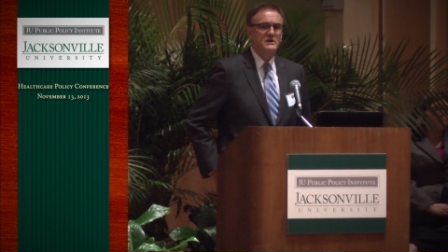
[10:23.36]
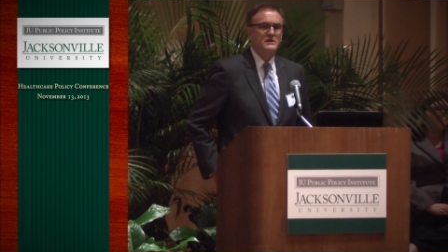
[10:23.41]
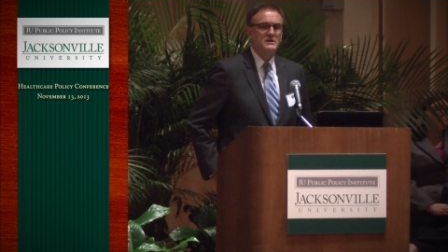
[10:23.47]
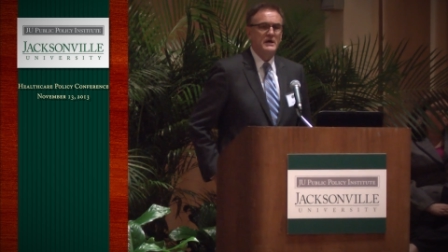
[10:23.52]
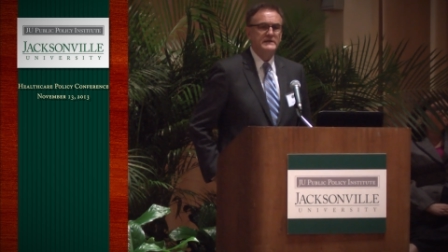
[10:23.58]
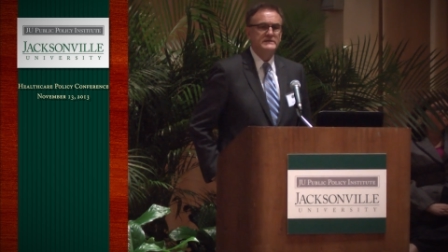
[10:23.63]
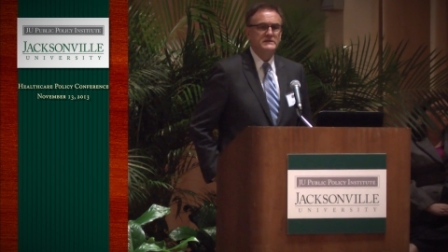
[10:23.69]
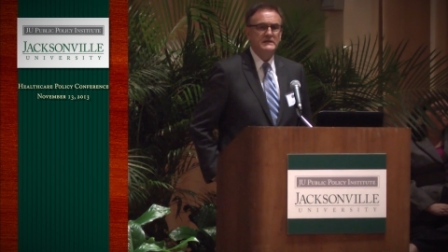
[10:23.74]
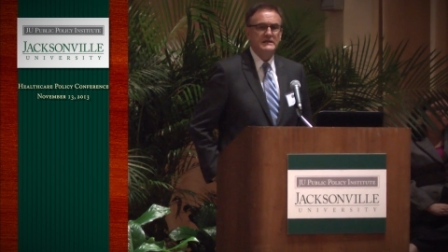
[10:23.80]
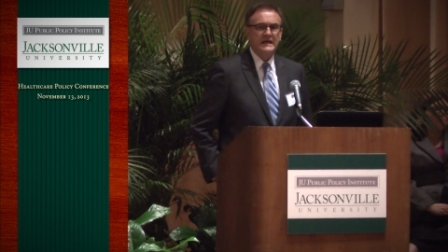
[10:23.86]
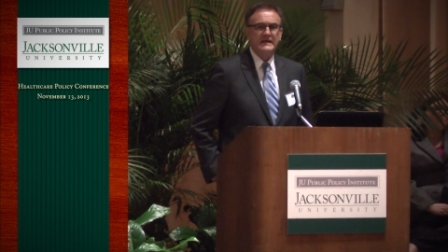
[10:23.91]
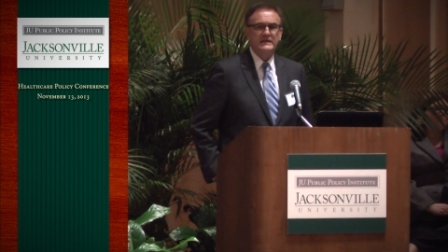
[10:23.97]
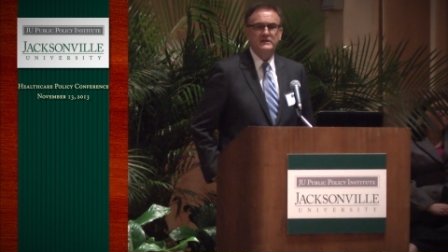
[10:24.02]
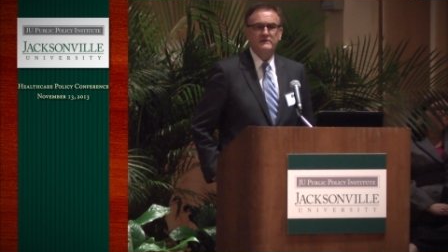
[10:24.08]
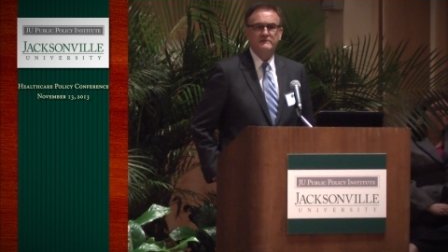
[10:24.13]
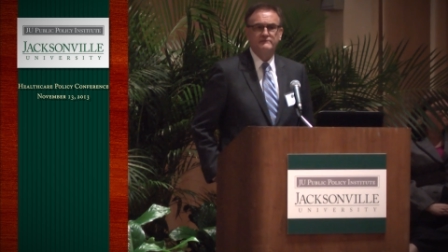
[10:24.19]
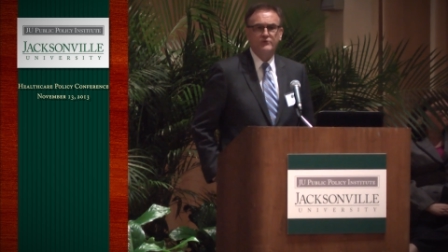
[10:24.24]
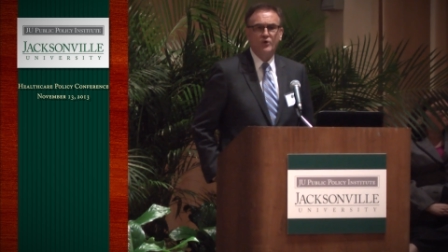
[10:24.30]

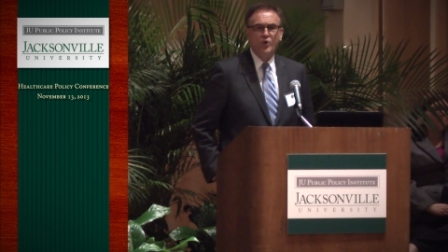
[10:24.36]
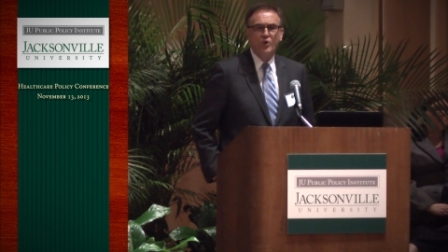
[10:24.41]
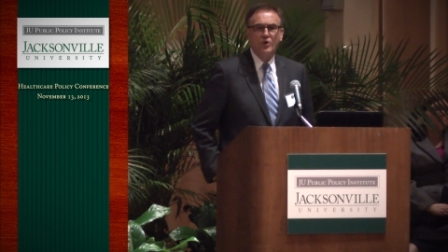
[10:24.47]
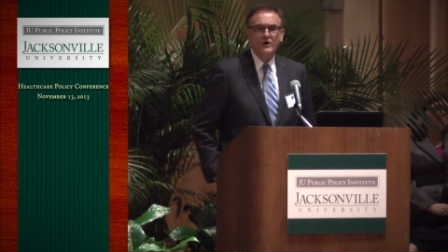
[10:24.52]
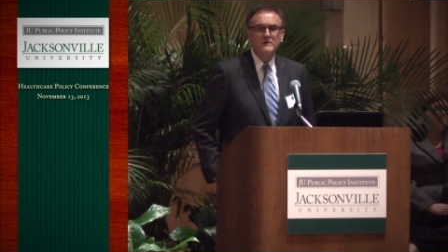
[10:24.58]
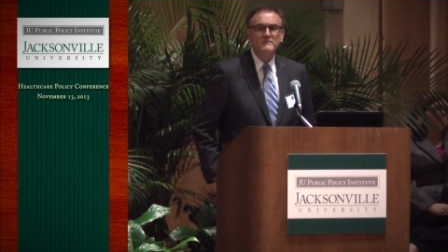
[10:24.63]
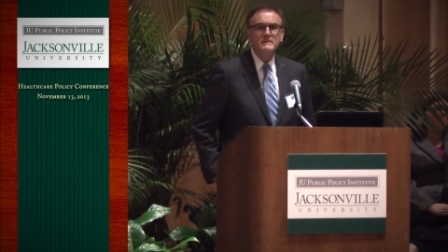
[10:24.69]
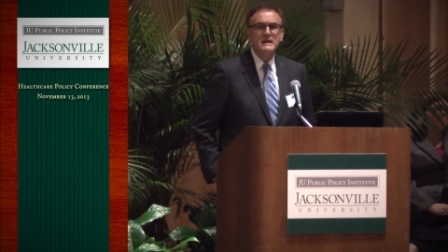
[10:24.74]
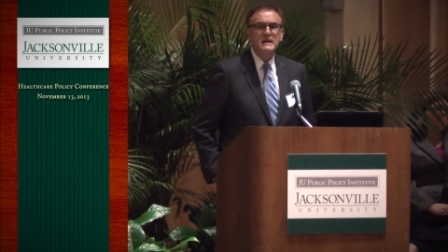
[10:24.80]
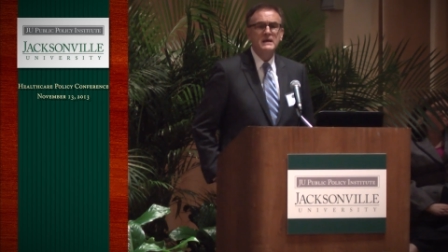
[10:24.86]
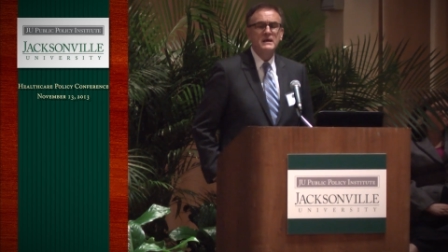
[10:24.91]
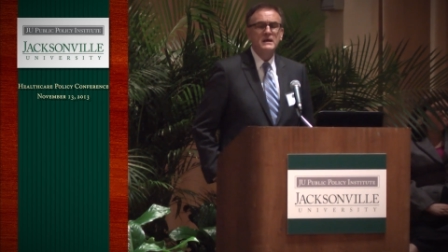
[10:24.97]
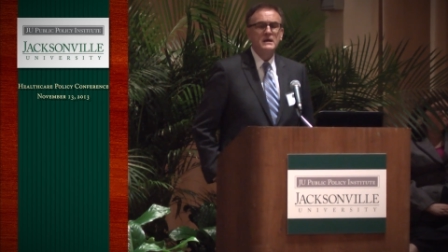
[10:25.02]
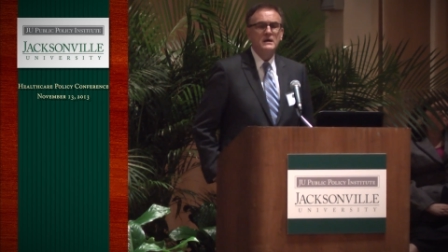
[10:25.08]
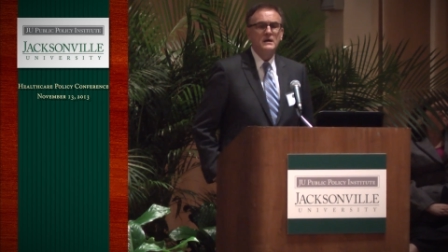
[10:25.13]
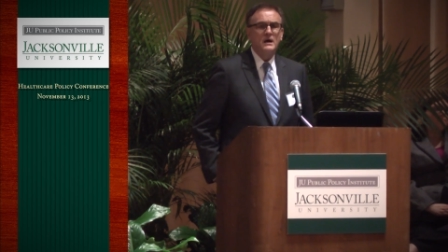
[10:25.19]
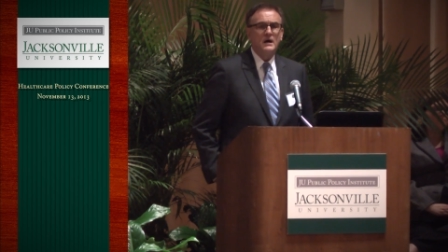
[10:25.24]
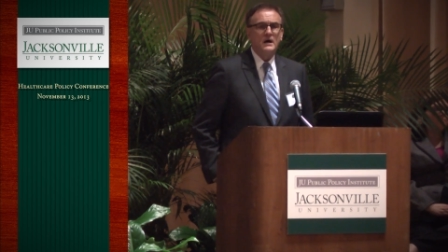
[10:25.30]
1984,
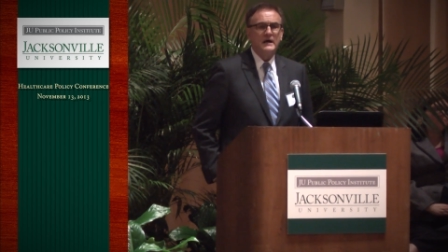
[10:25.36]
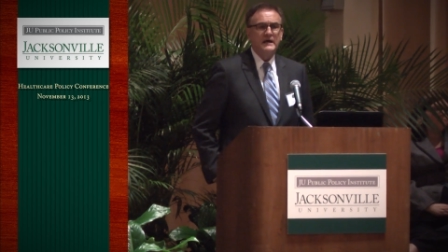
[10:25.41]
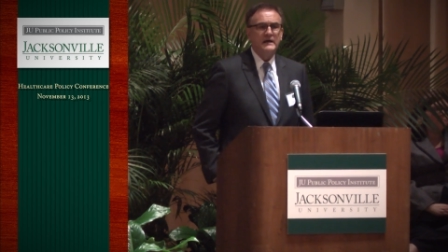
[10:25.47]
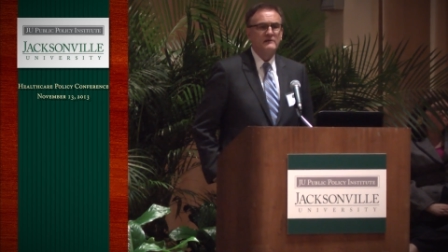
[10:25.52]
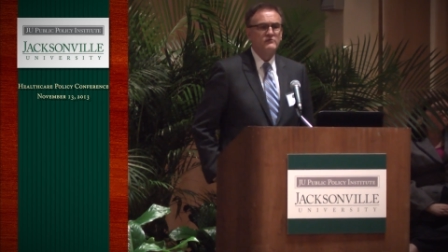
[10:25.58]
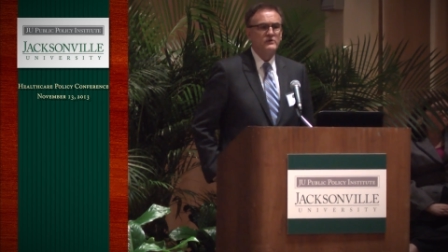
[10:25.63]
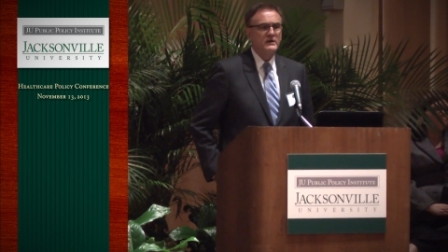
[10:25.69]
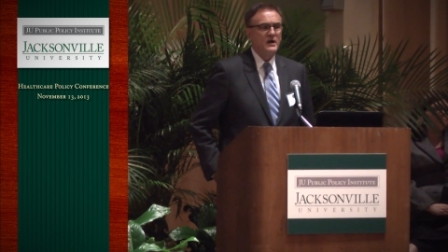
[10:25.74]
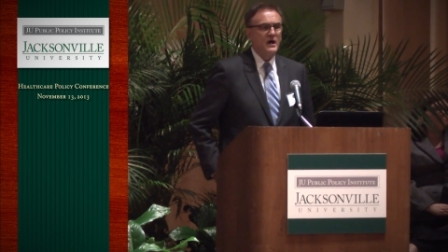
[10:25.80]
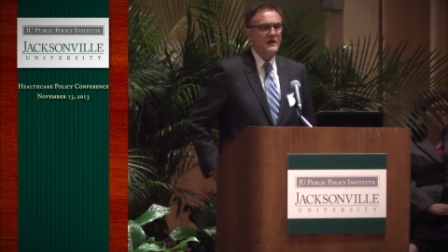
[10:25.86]
every